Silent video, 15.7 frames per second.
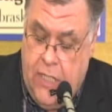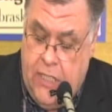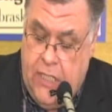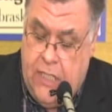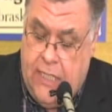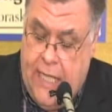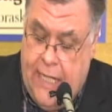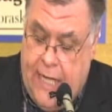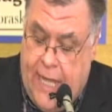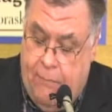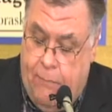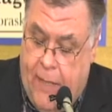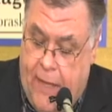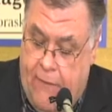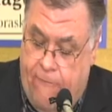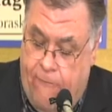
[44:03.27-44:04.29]
Ye
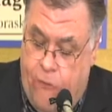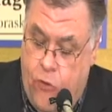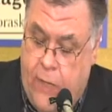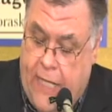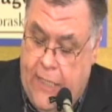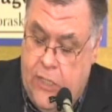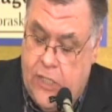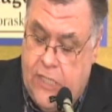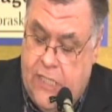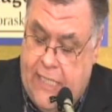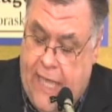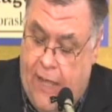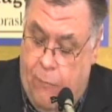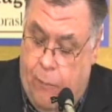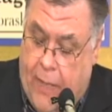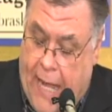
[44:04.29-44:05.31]
cannot bear fruit in
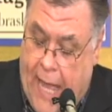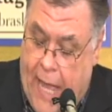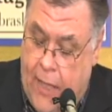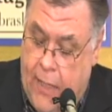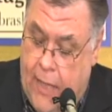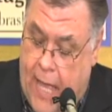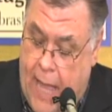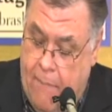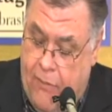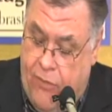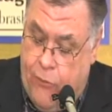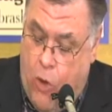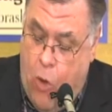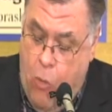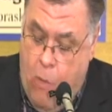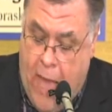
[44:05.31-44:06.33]
yourself, but I
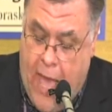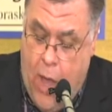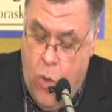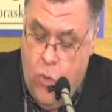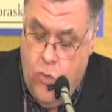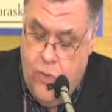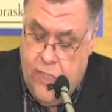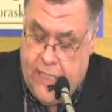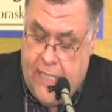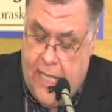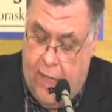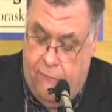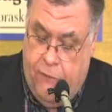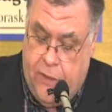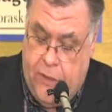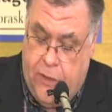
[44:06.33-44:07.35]
throw my own
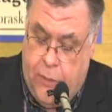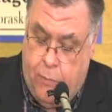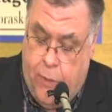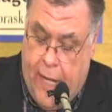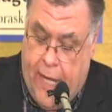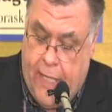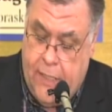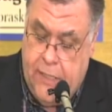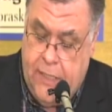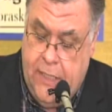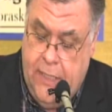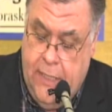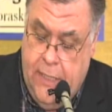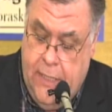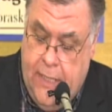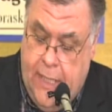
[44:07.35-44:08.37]
self into the branch.
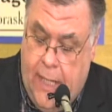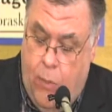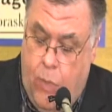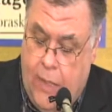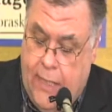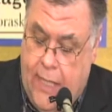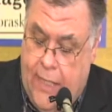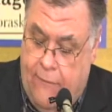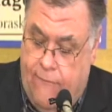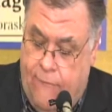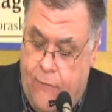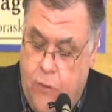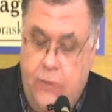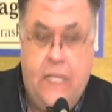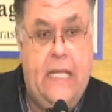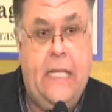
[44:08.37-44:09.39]
And what kind of
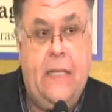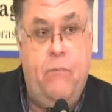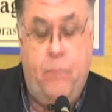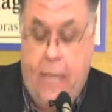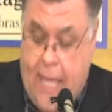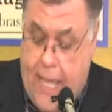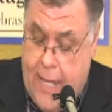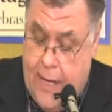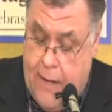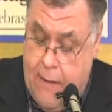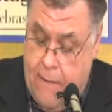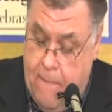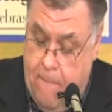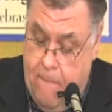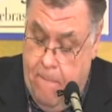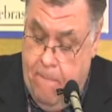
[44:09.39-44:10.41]
fruit did it
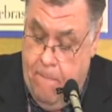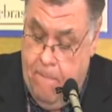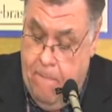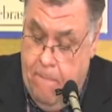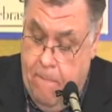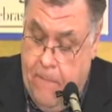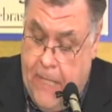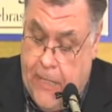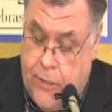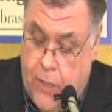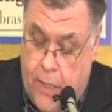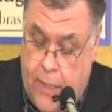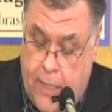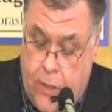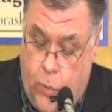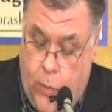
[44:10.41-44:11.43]
bear? He
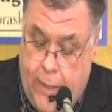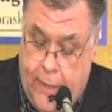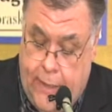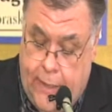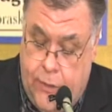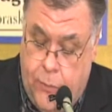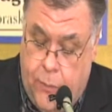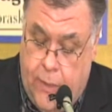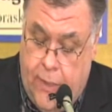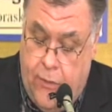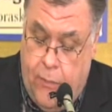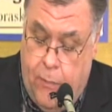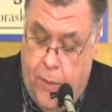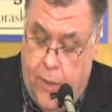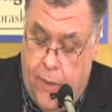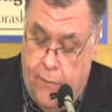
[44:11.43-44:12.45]
darted quickly to
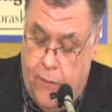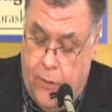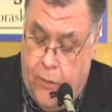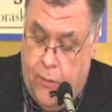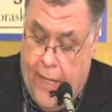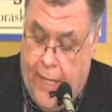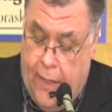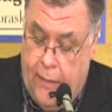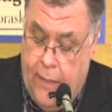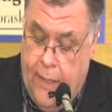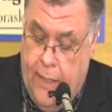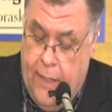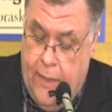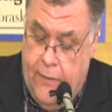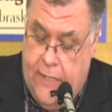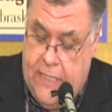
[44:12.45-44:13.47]
another part of the crowd.
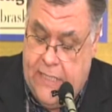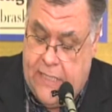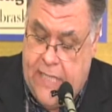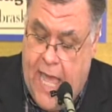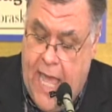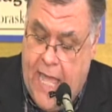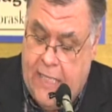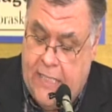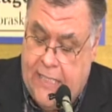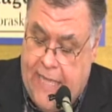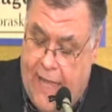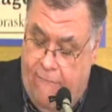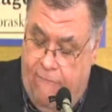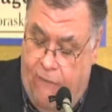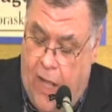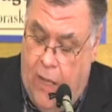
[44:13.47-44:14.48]
These signs
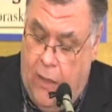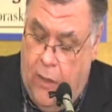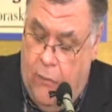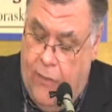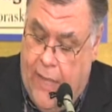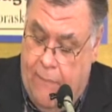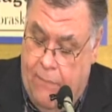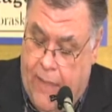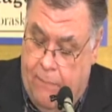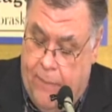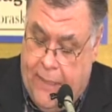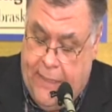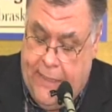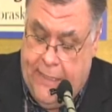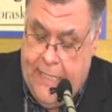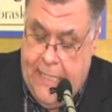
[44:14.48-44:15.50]
shall follow them that
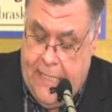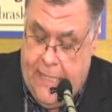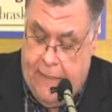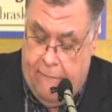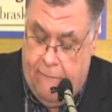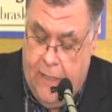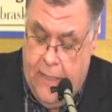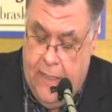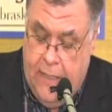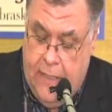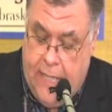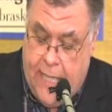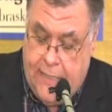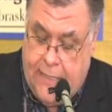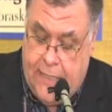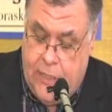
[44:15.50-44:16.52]
believe.
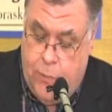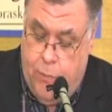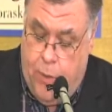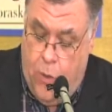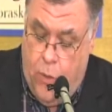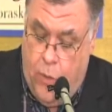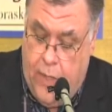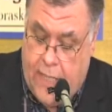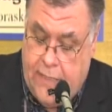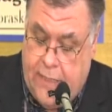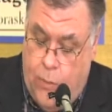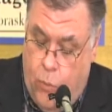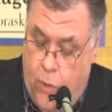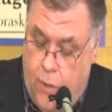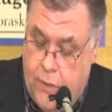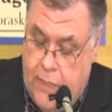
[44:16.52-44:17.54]
As he spoke, as he
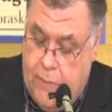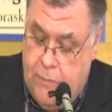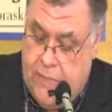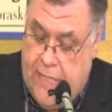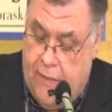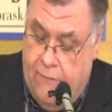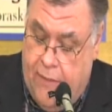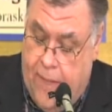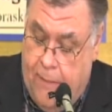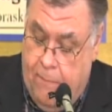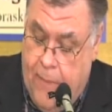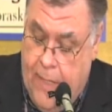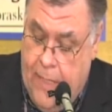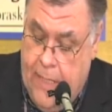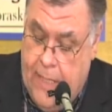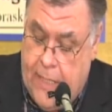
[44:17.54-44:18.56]
worked himself up,
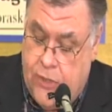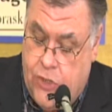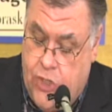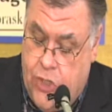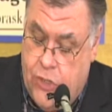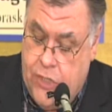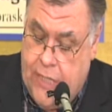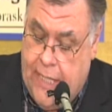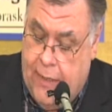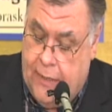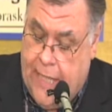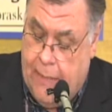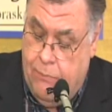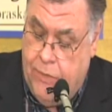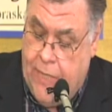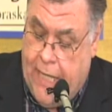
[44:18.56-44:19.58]
his shirt tail
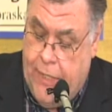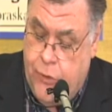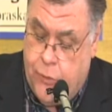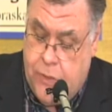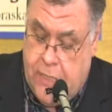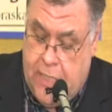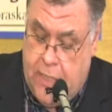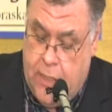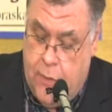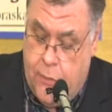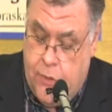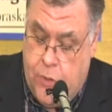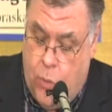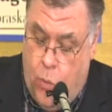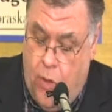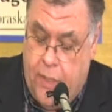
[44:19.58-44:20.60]
came dangerously close
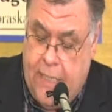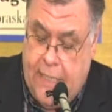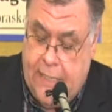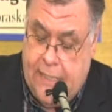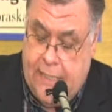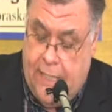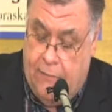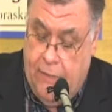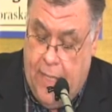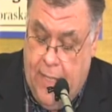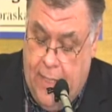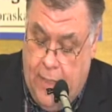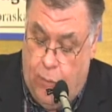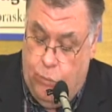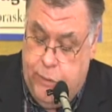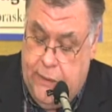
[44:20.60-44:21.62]
to working itself
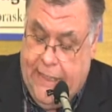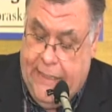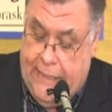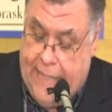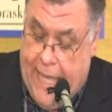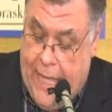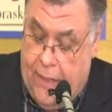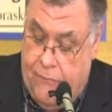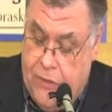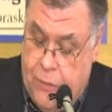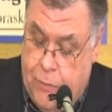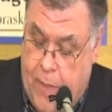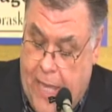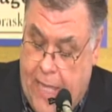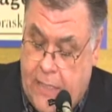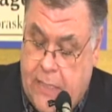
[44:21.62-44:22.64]
completely out of his
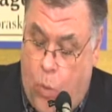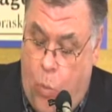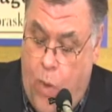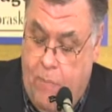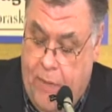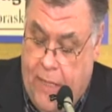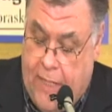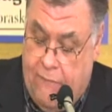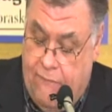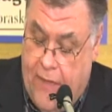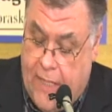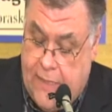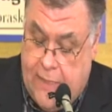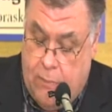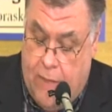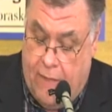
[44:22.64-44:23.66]
pants, a whipping
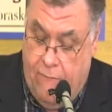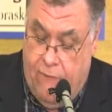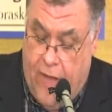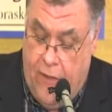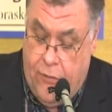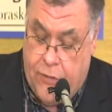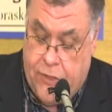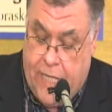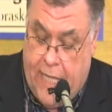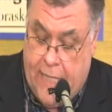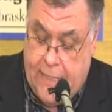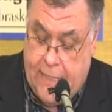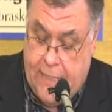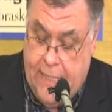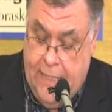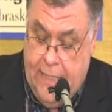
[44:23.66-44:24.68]
offense in my father's
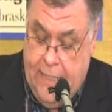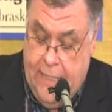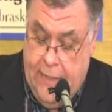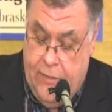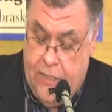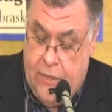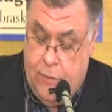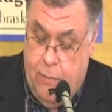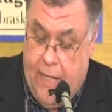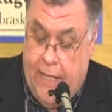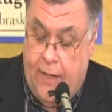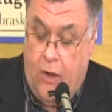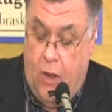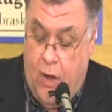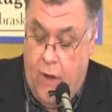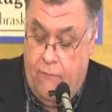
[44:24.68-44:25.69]
eyes. This made
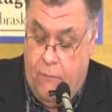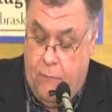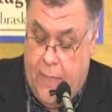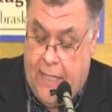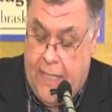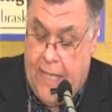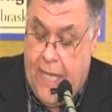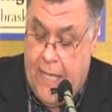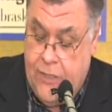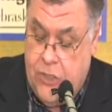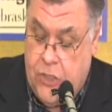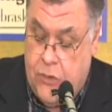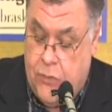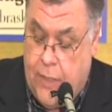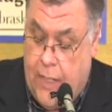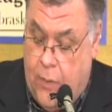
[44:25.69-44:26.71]
it hard for me to
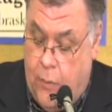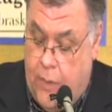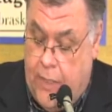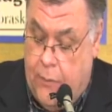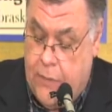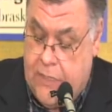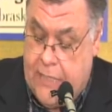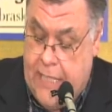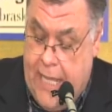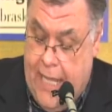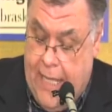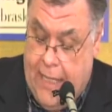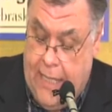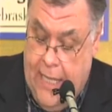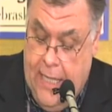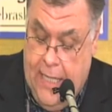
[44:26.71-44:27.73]
concentrate on what he was
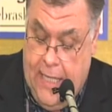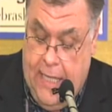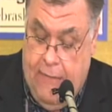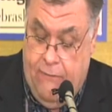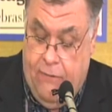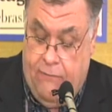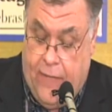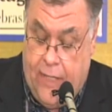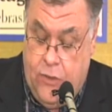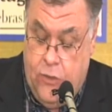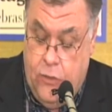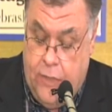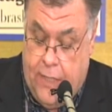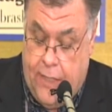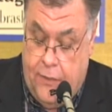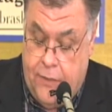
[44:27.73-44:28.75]
saying, even if I
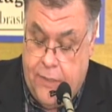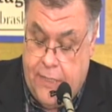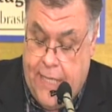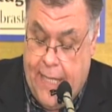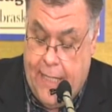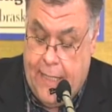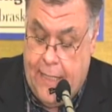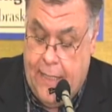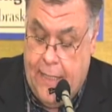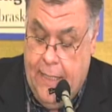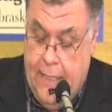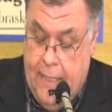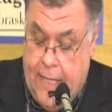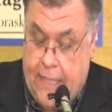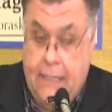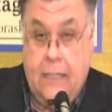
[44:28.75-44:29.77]
could understand it.
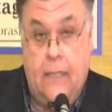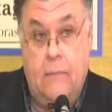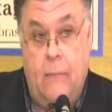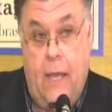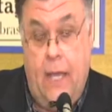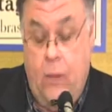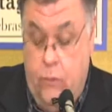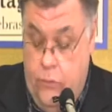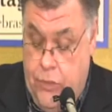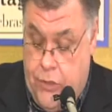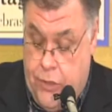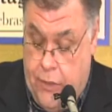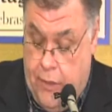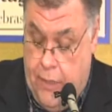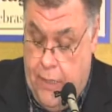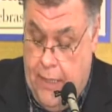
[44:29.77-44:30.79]
I tucked my own
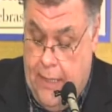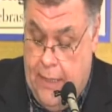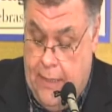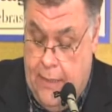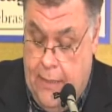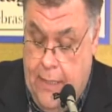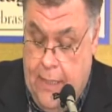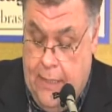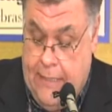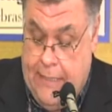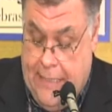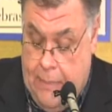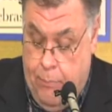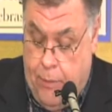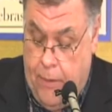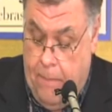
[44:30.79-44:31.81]
shirt in
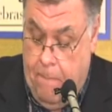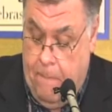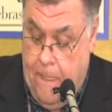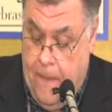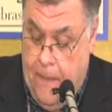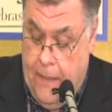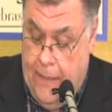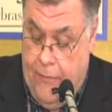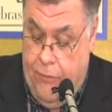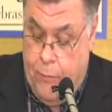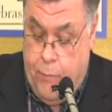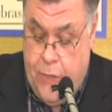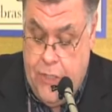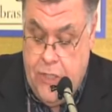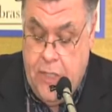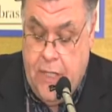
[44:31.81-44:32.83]
deeper. Let the
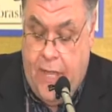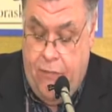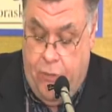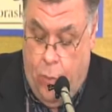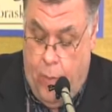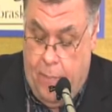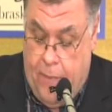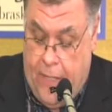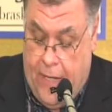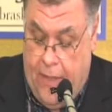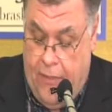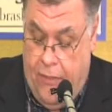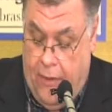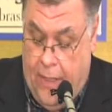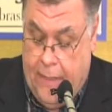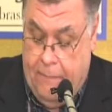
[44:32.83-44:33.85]
preacher get the whipping, I
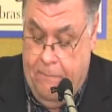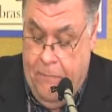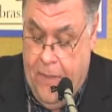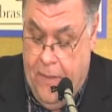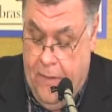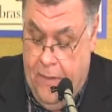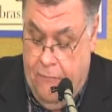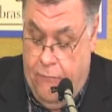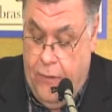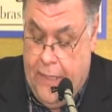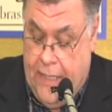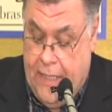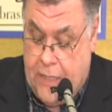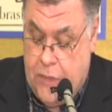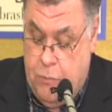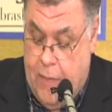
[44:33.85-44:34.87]
thought,
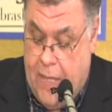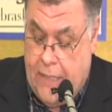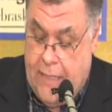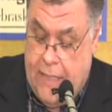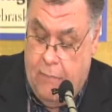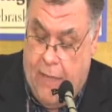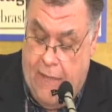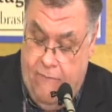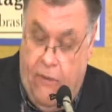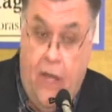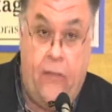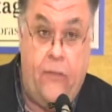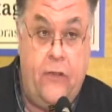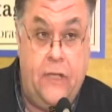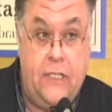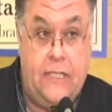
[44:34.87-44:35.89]
fully expecting my
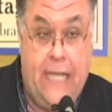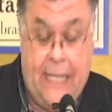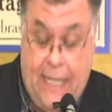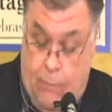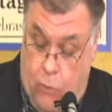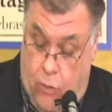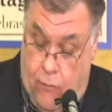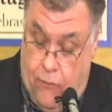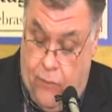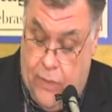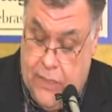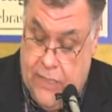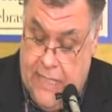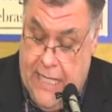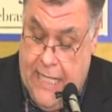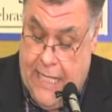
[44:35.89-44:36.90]
father to take him over
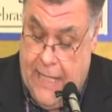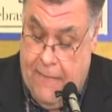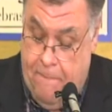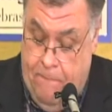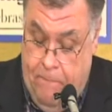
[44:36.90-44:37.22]
his knee.